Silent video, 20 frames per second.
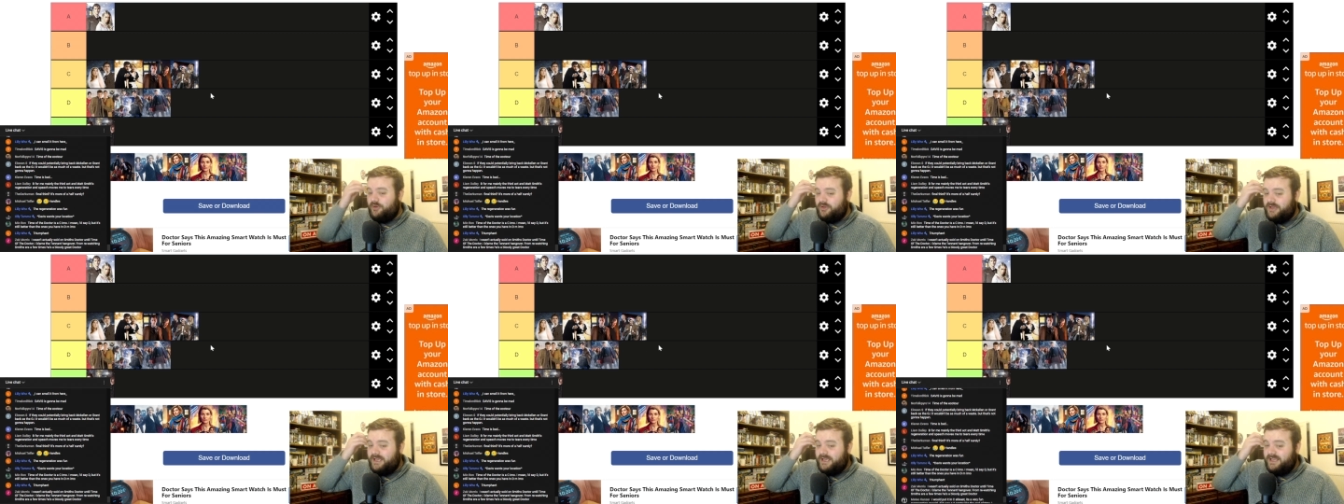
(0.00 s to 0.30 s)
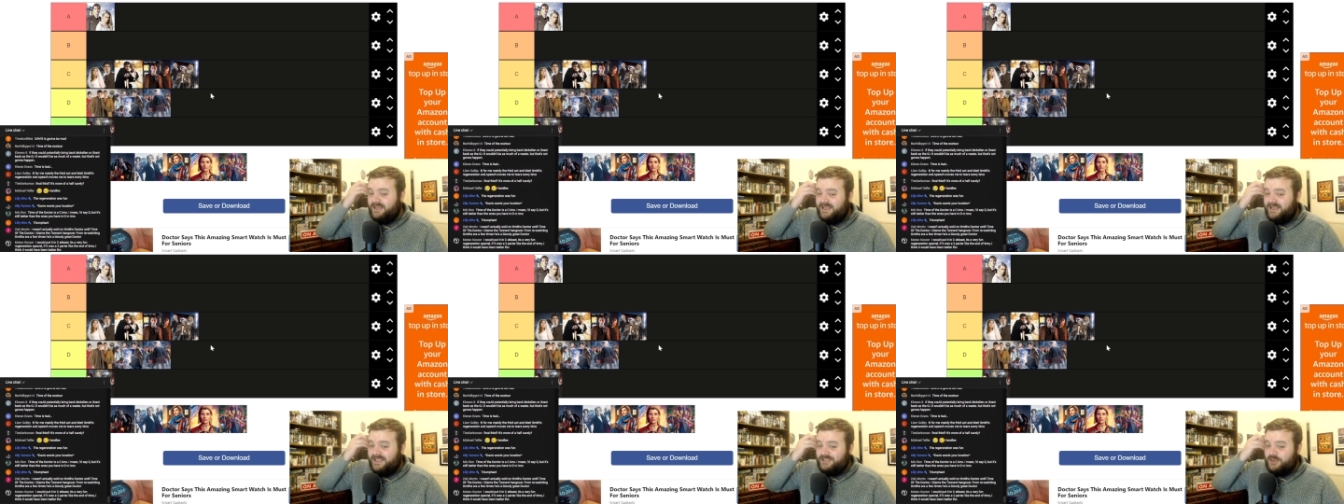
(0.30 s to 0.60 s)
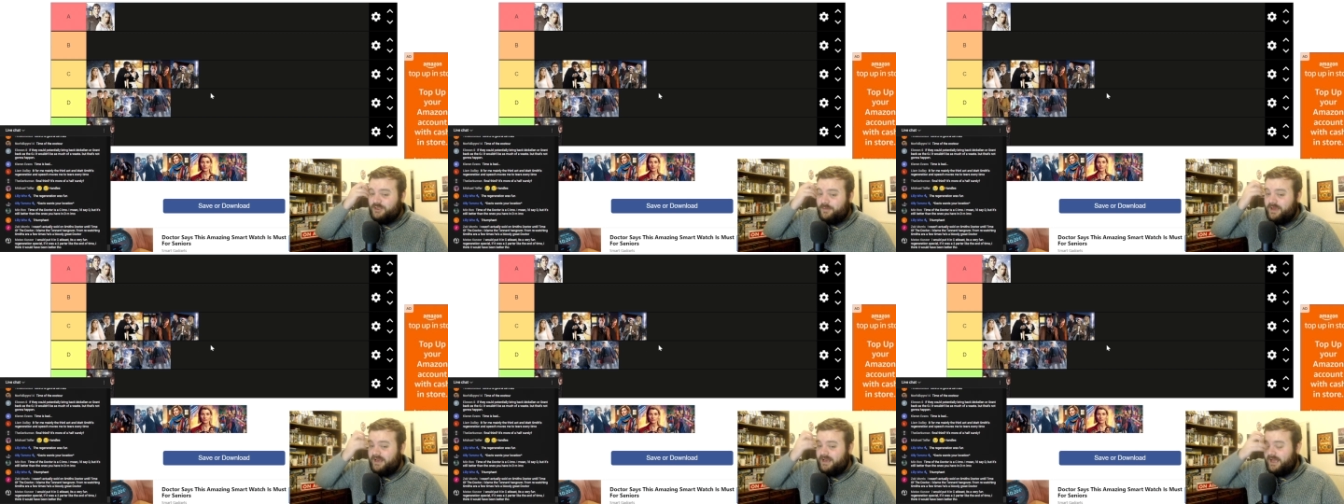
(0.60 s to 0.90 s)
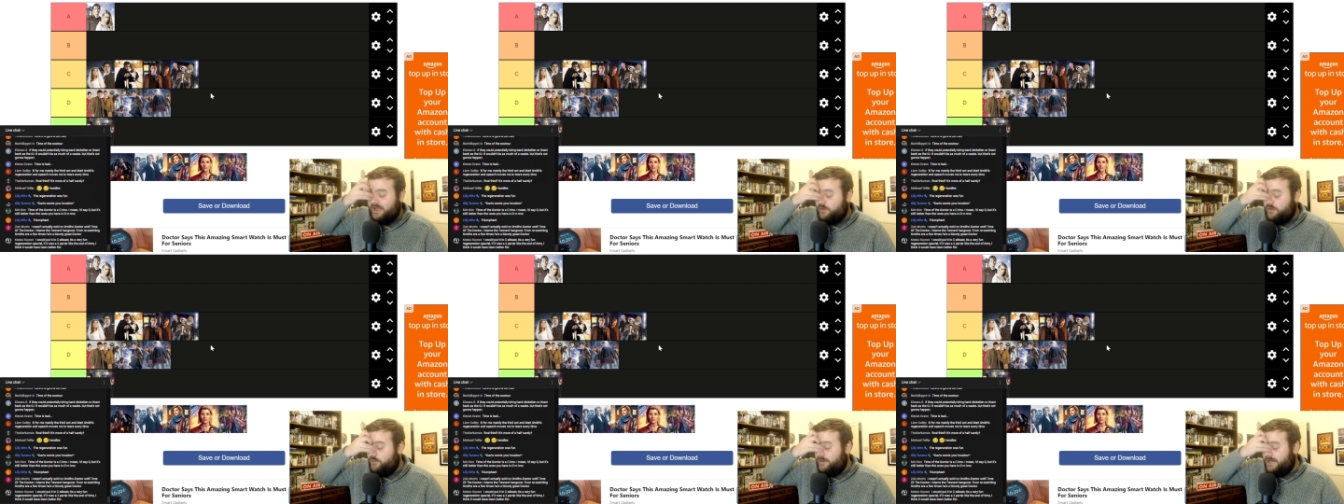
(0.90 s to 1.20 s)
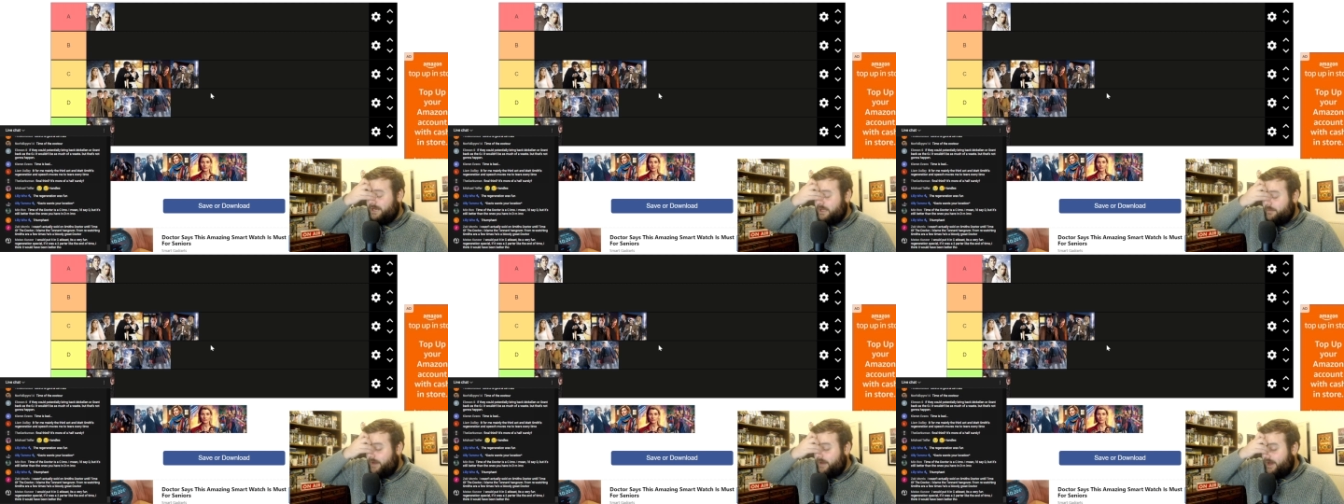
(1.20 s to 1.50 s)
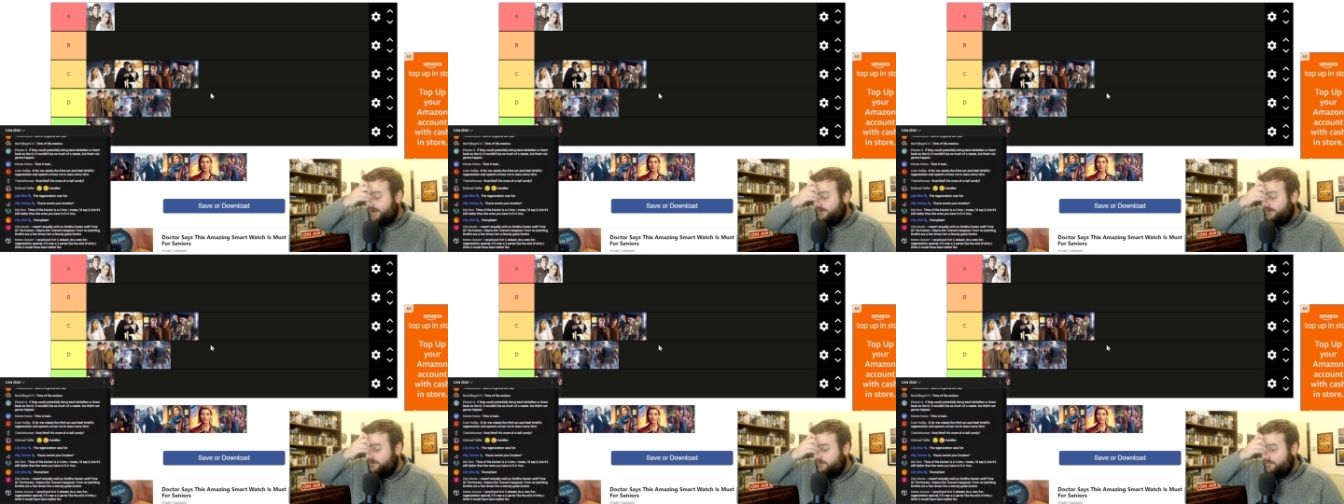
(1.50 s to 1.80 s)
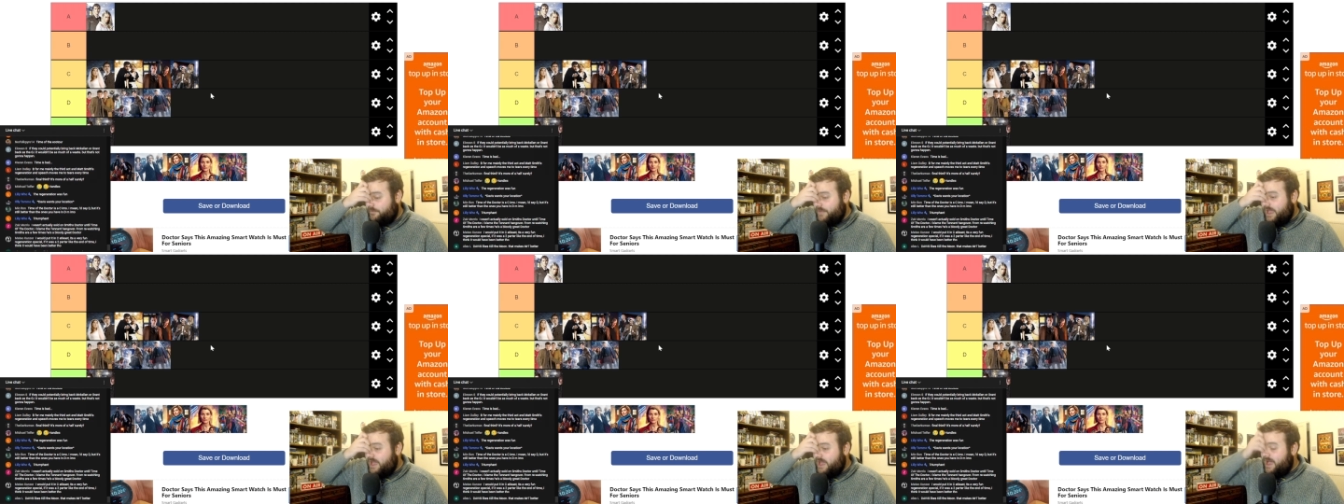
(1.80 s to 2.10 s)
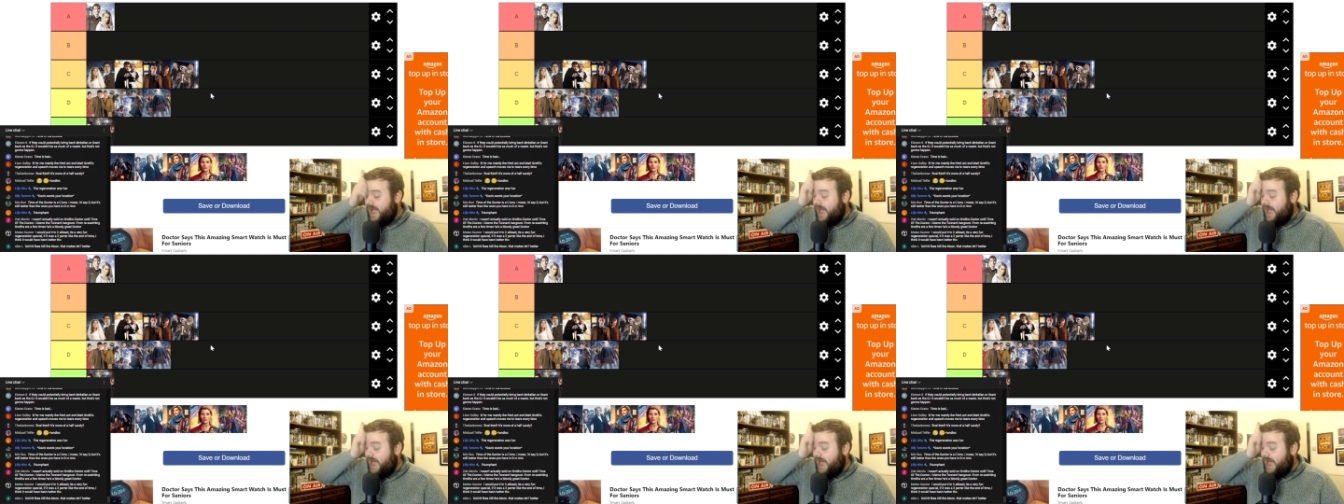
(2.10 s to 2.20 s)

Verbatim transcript: looking a little bit like William Hartnell.